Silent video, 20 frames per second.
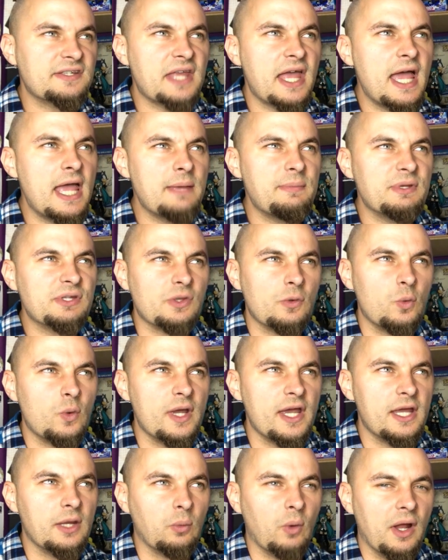game is a
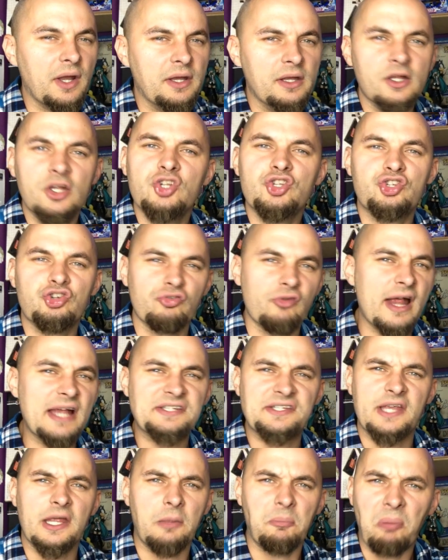weird one,
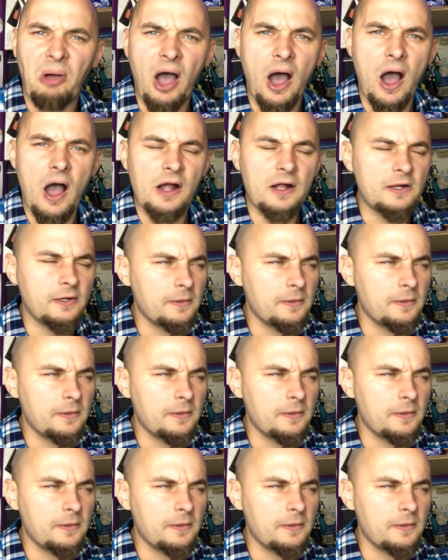Jurassic Park.